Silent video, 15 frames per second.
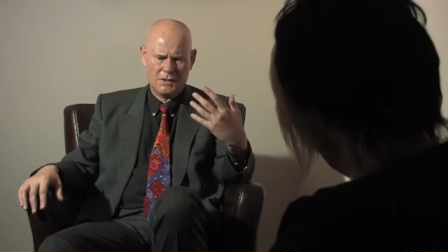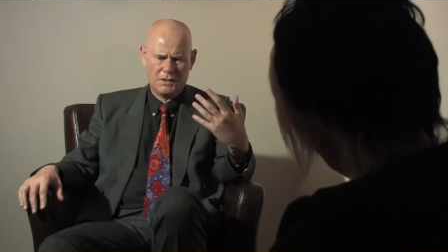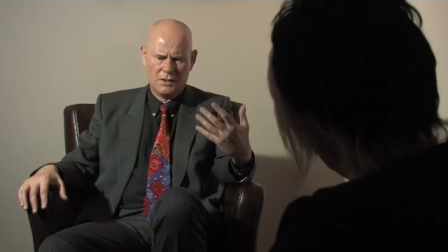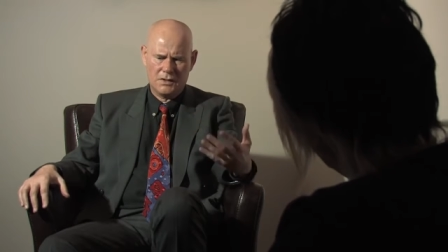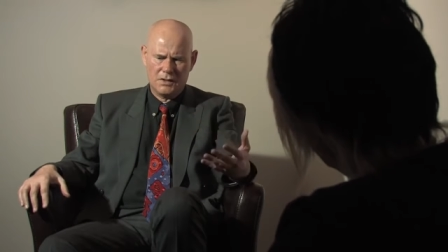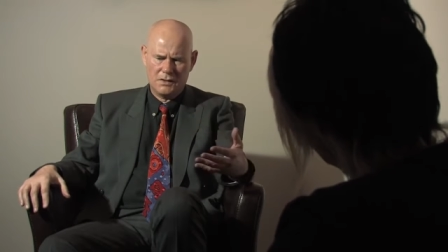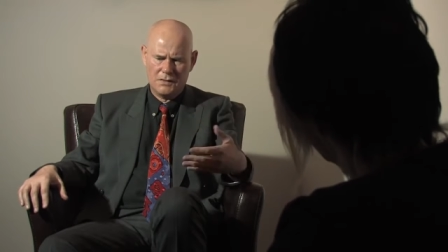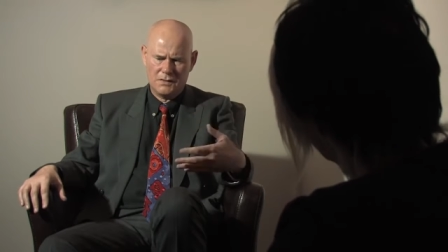
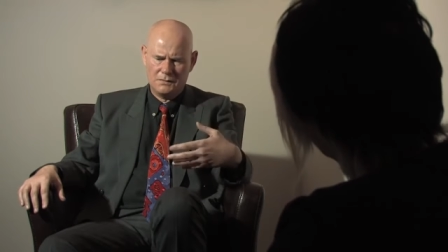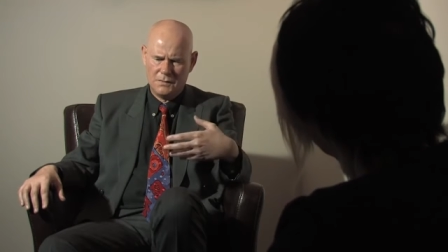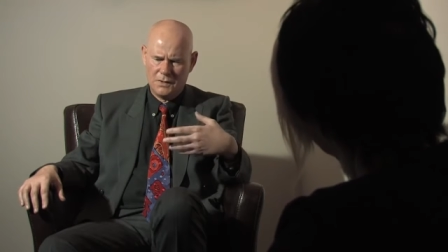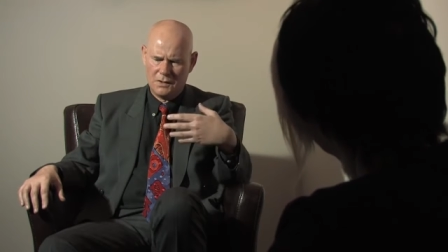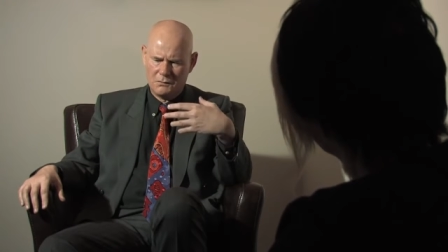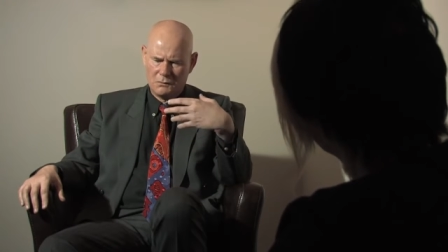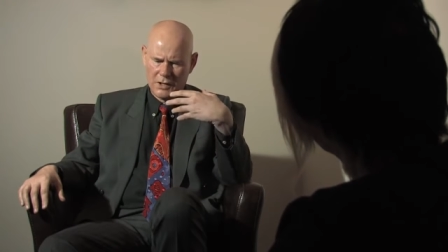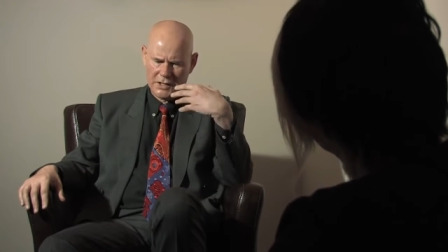
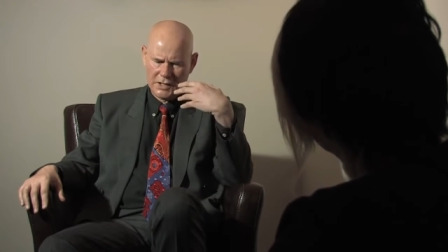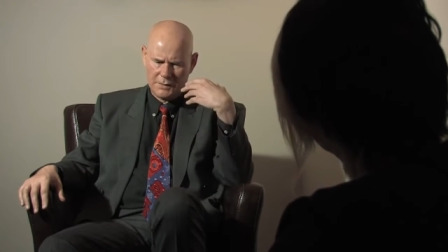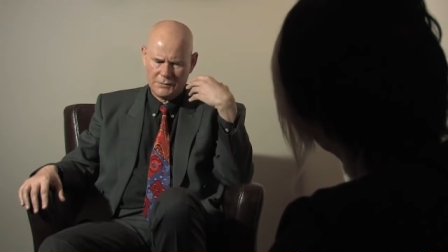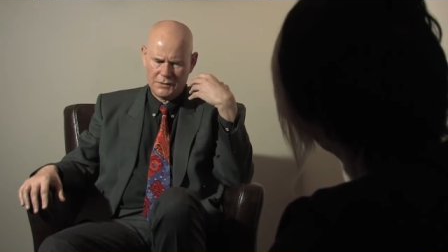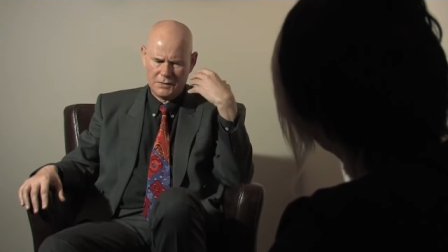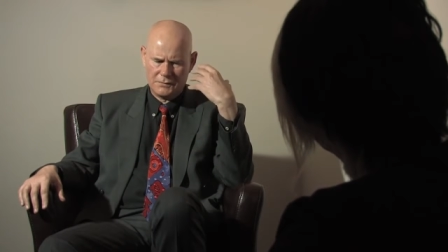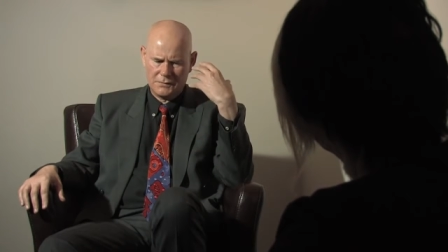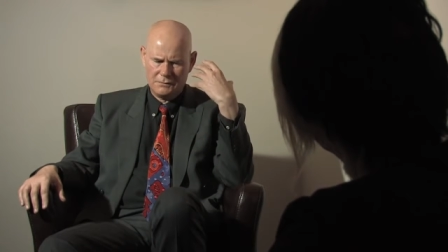but I, I wake
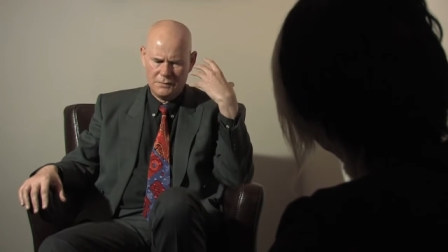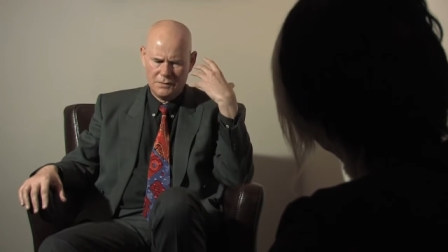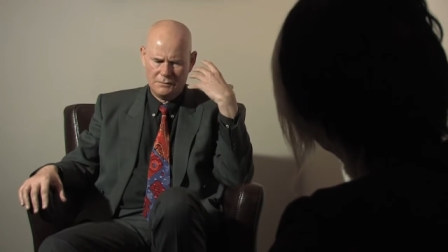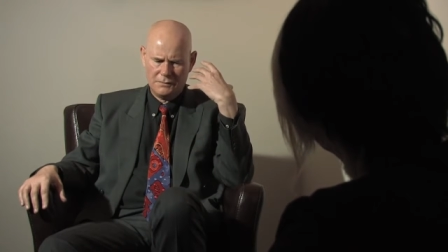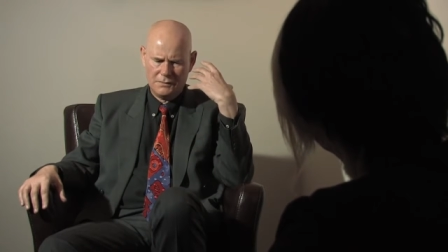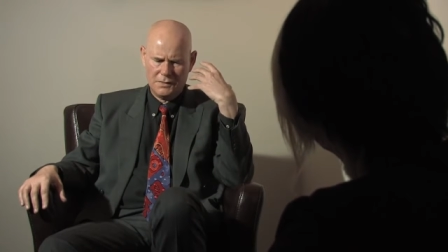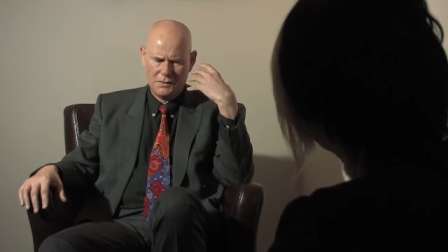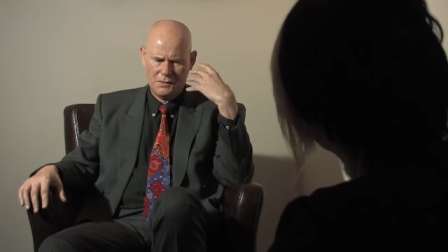up and I,
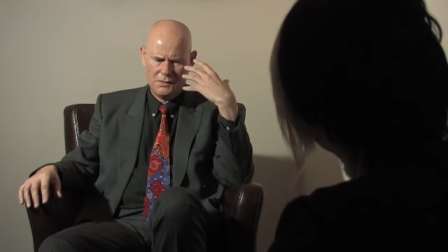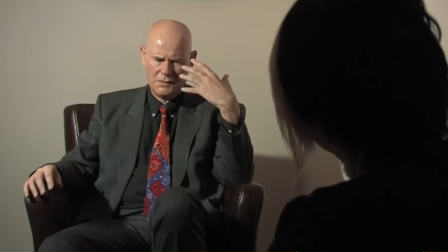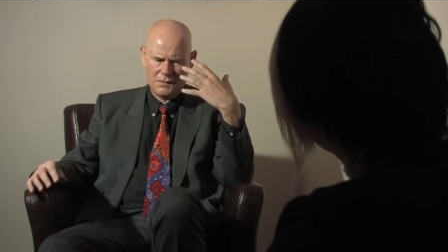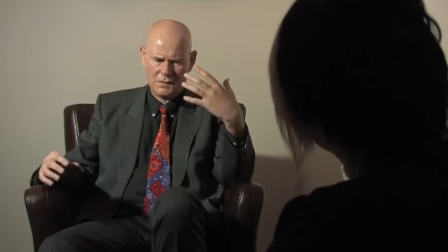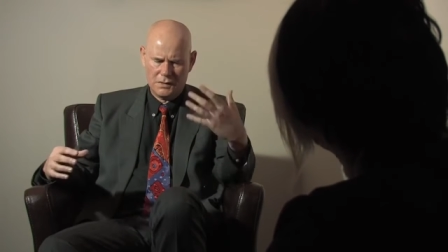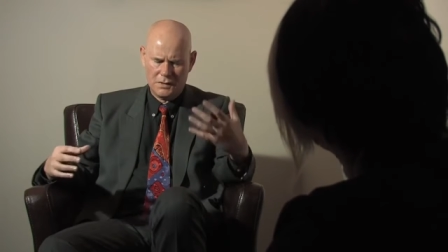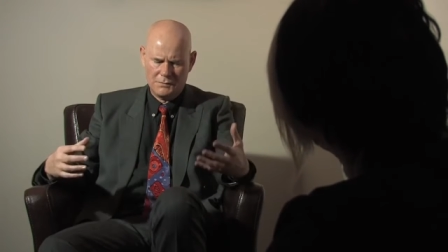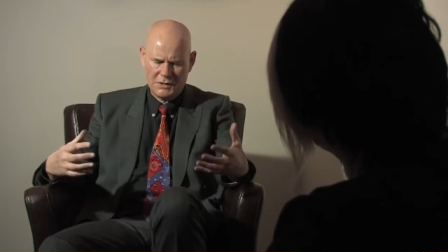
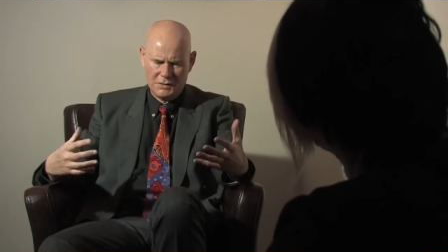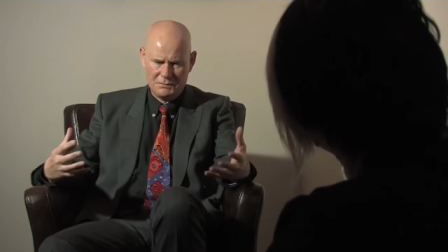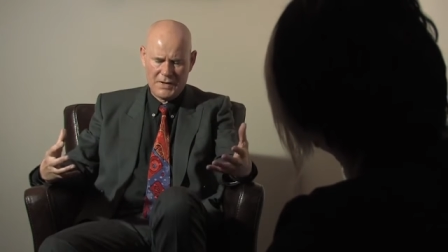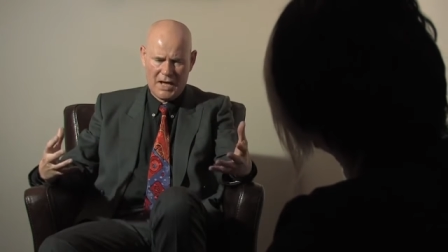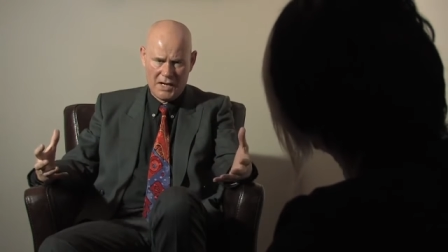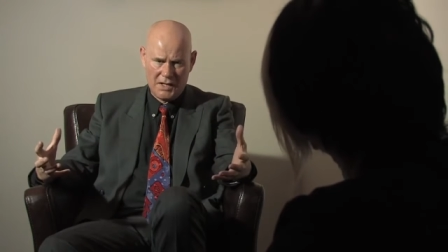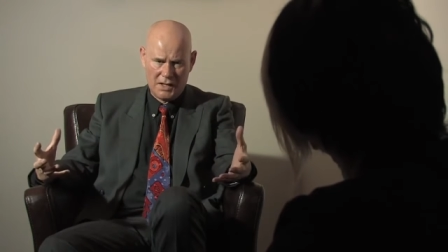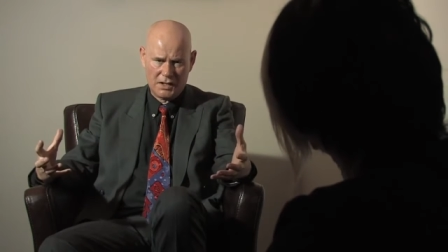I'm in a
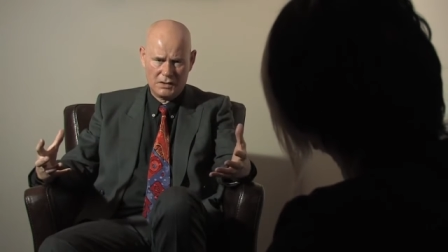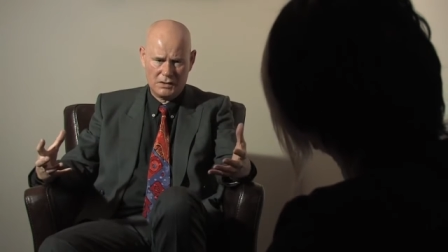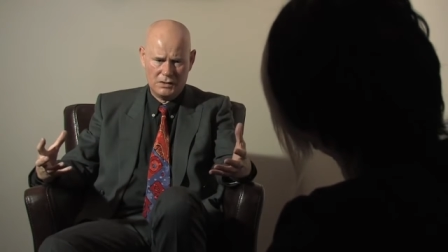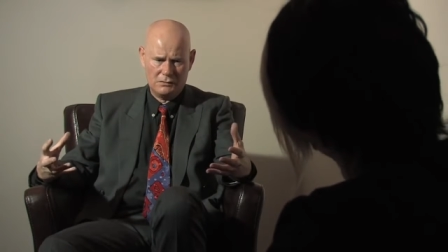panic.